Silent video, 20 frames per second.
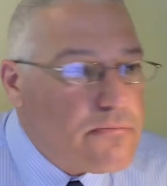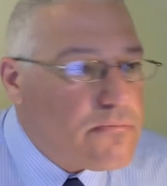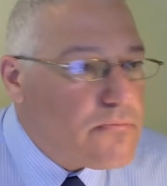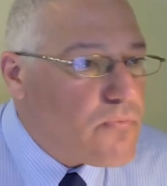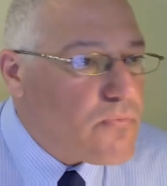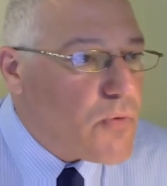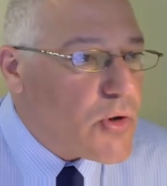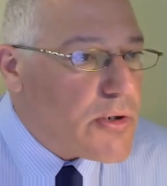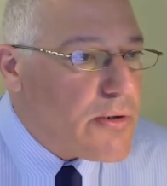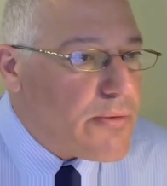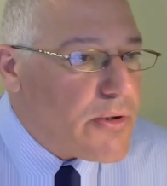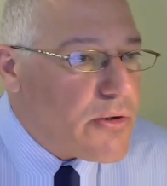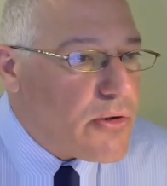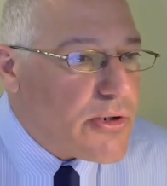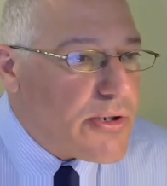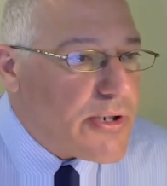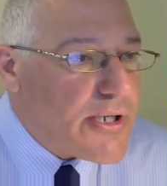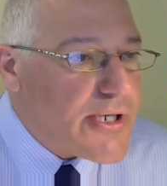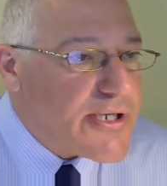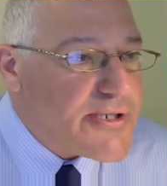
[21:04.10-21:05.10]
we're going to be
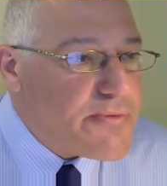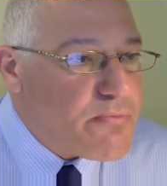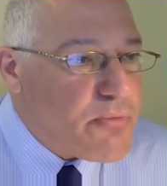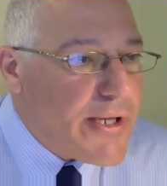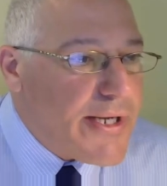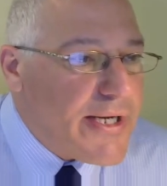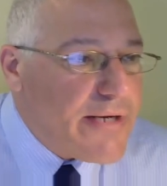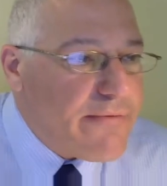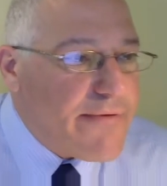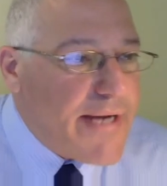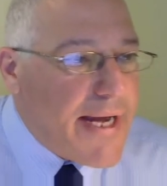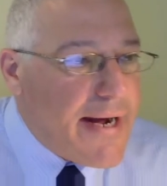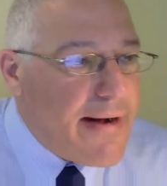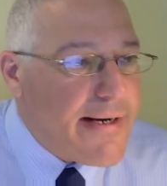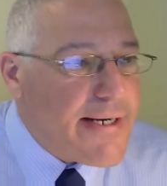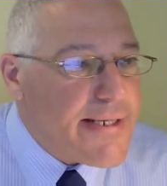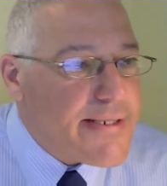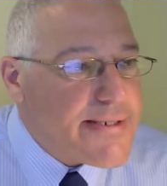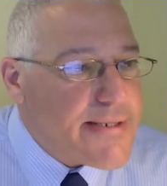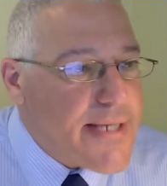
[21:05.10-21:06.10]
looking at explain
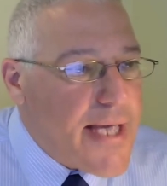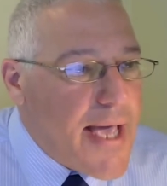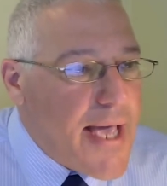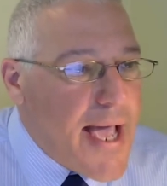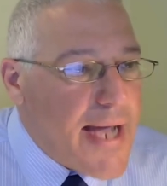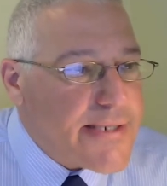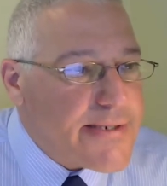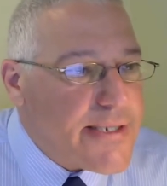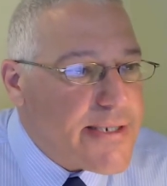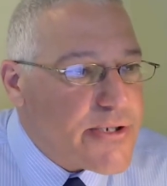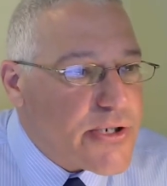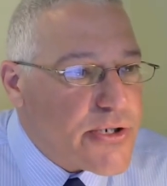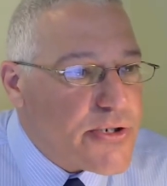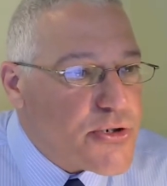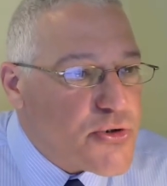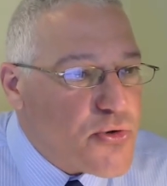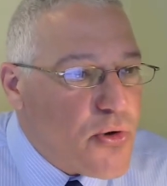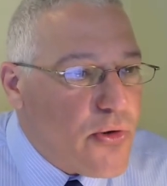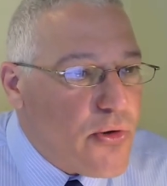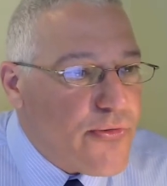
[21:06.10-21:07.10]
various access
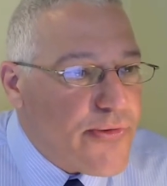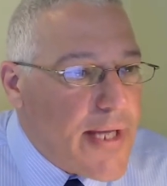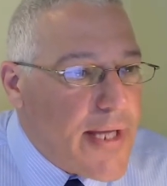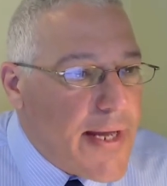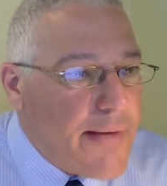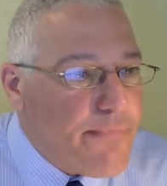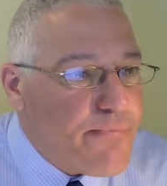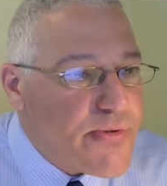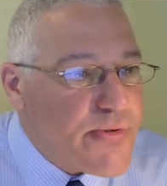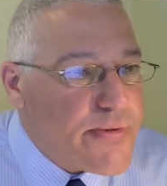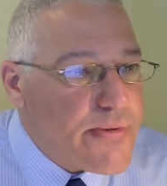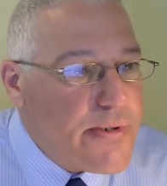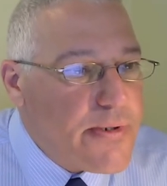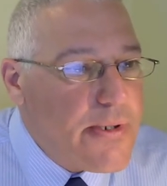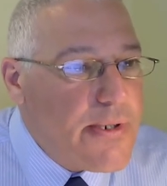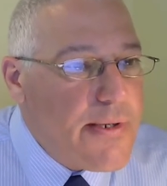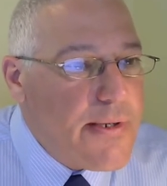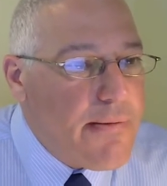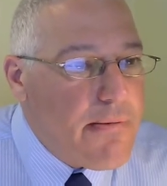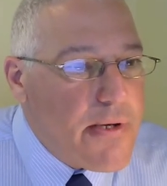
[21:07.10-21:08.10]
control types
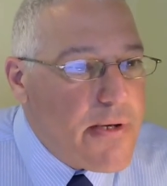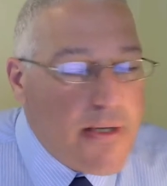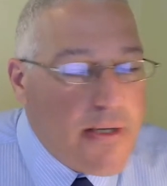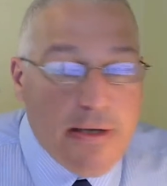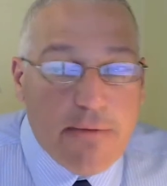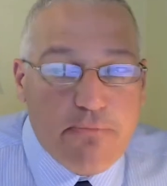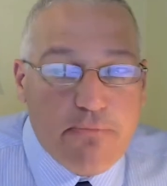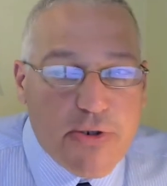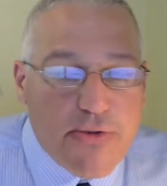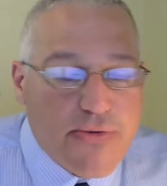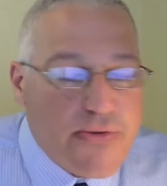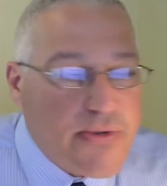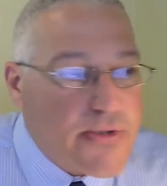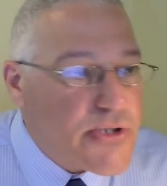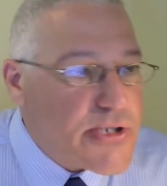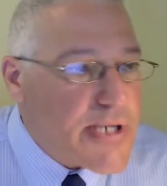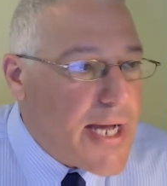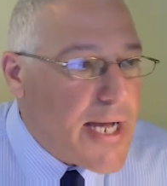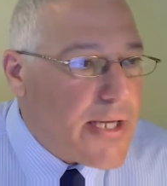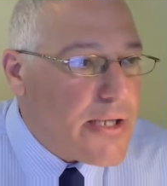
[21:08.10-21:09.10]
and business
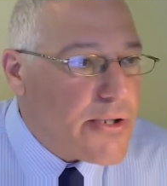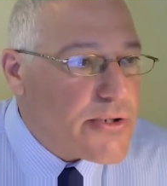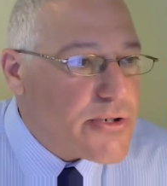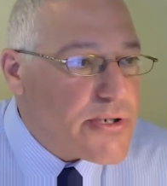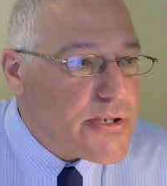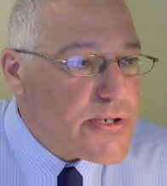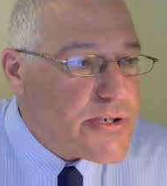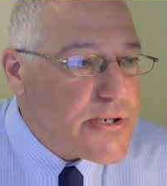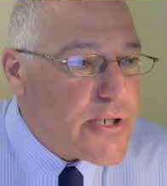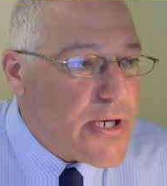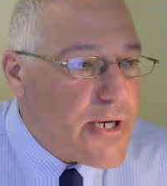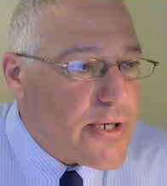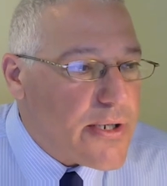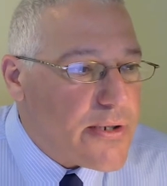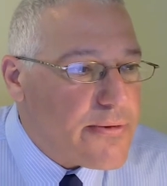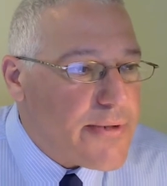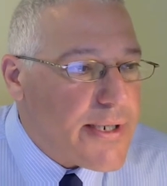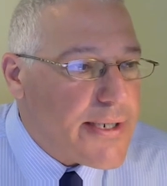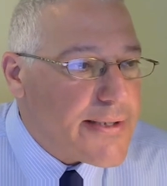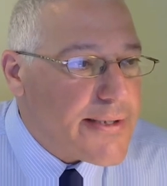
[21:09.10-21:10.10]
challenges and
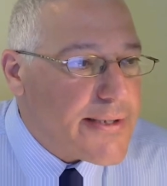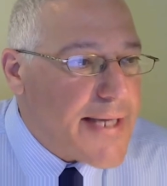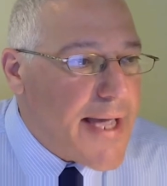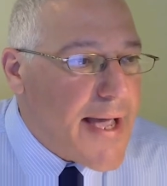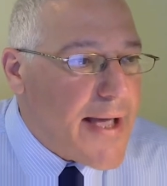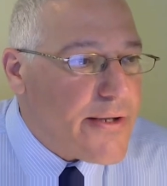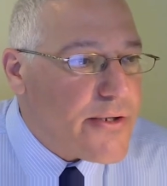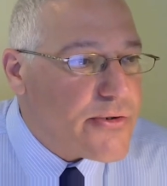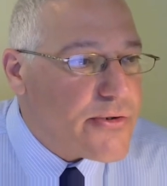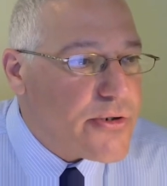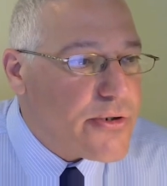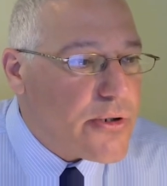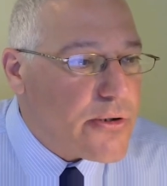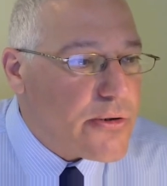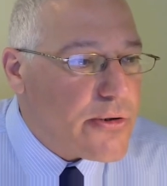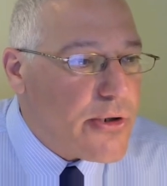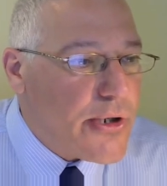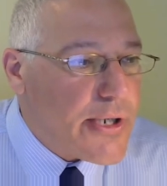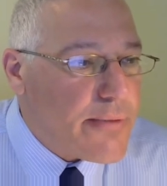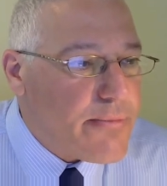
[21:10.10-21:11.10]
create that. So your
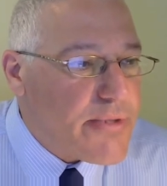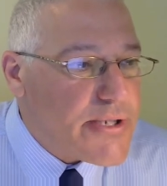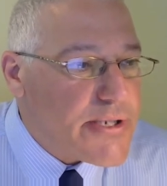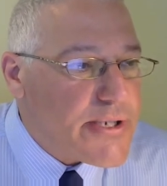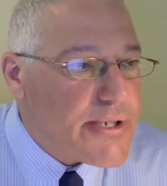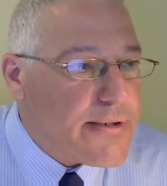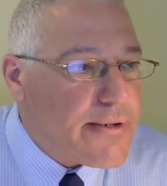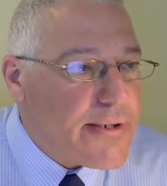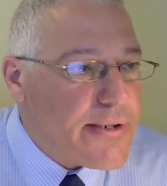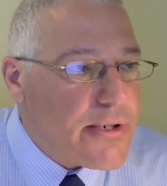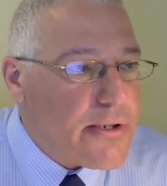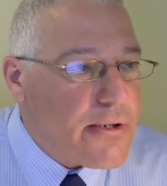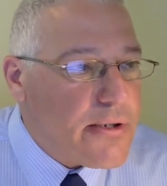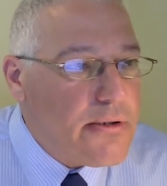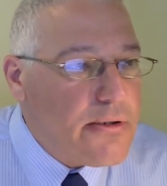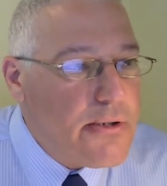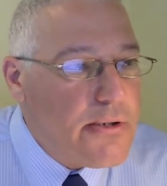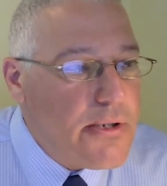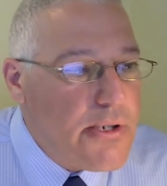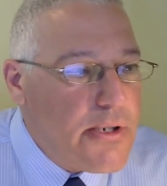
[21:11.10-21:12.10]
learning material,
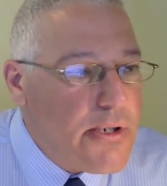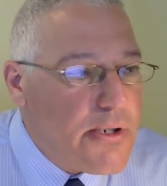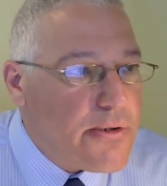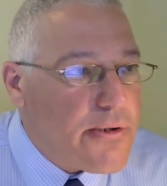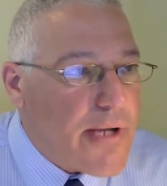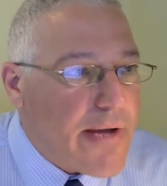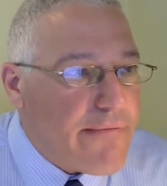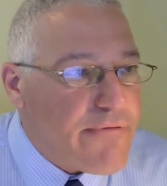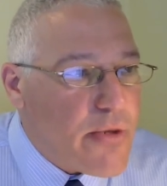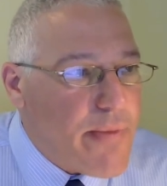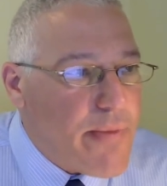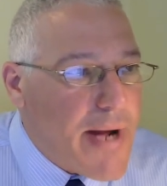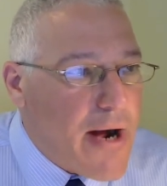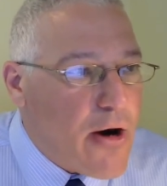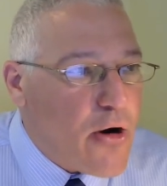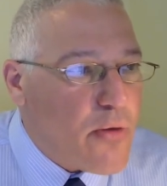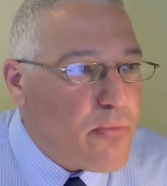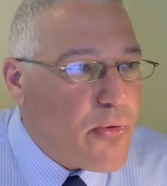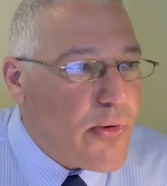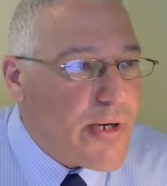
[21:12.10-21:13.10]
you have your
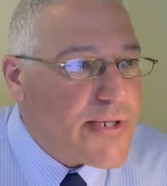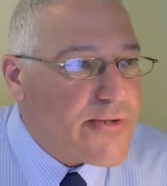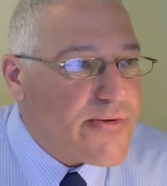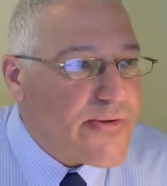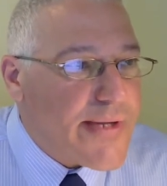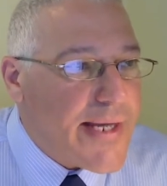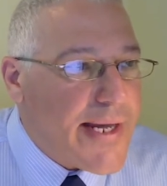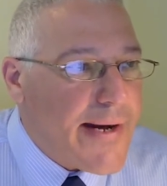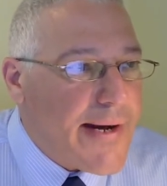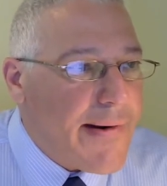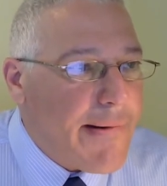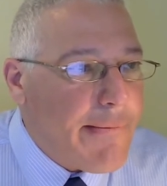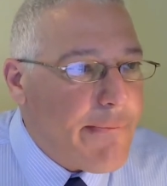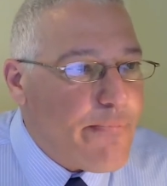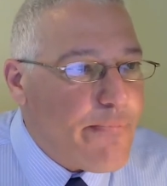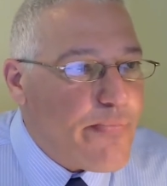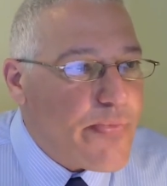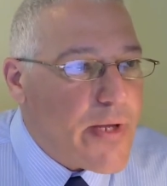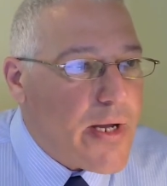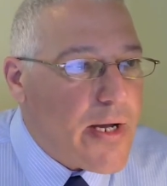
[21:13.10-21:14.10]
PowerPoints there,
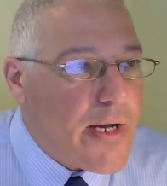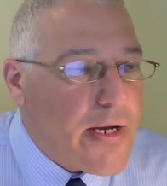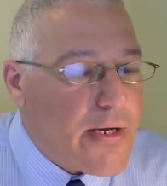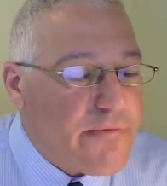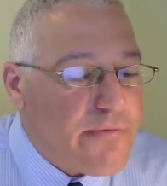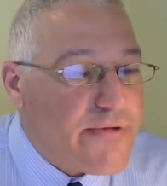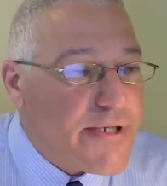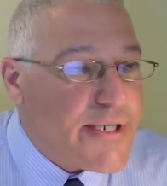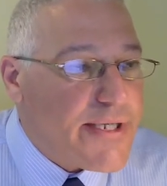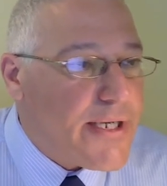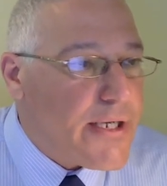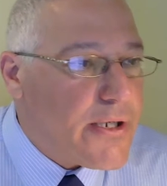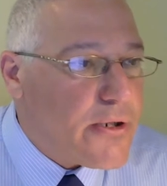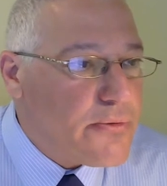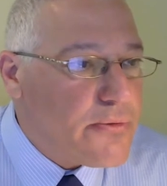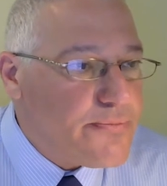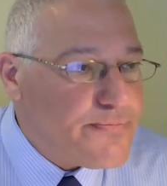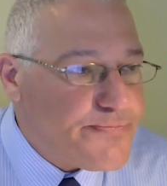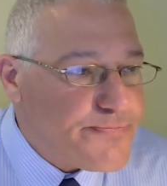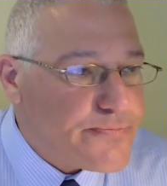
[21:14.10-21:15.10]
video
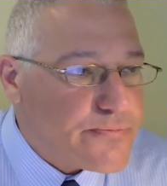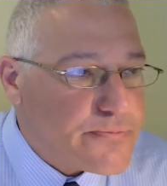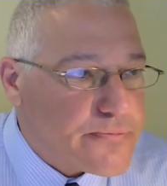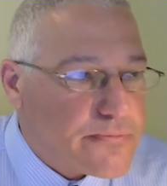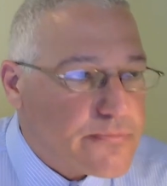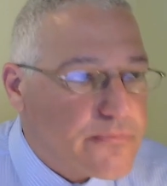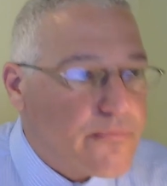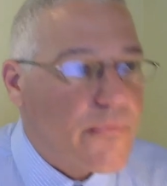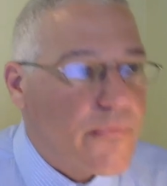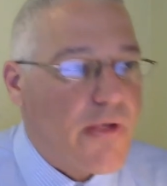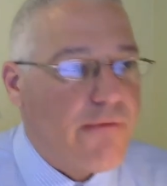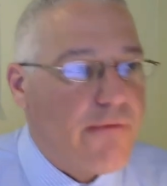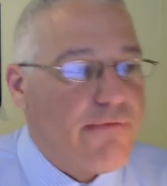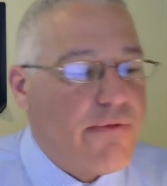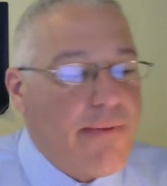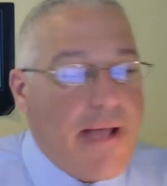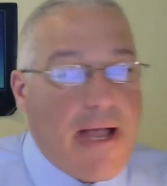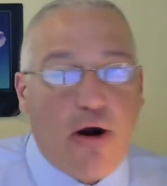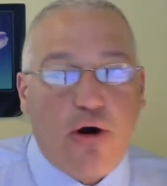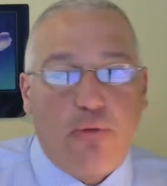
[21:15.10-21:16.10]
of the
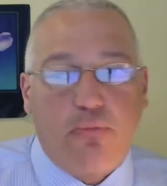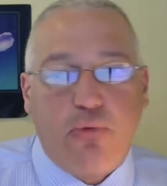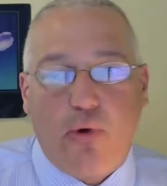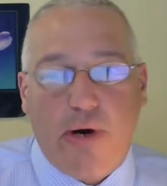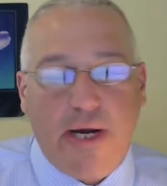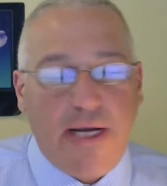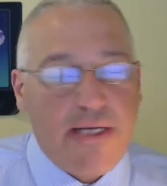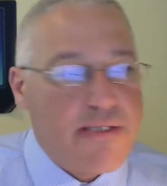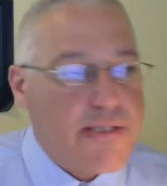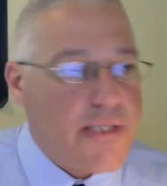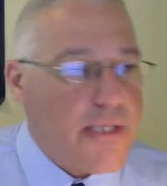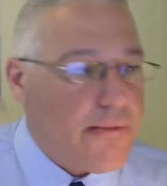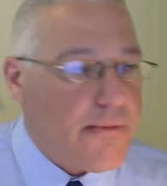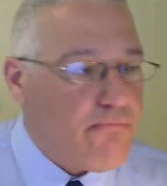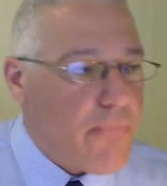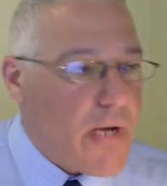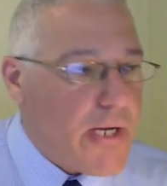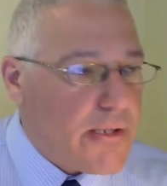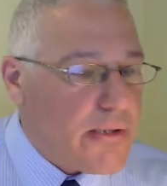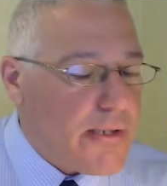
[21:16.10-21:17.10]
PowerPoint and
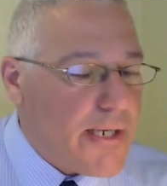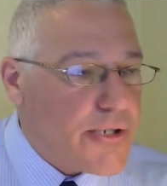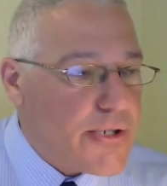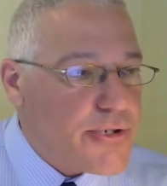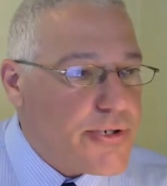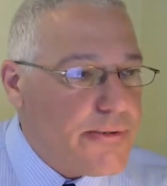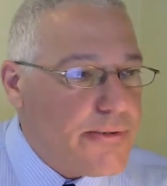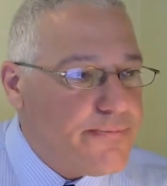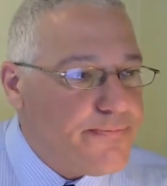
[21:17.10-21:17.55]
my lecture.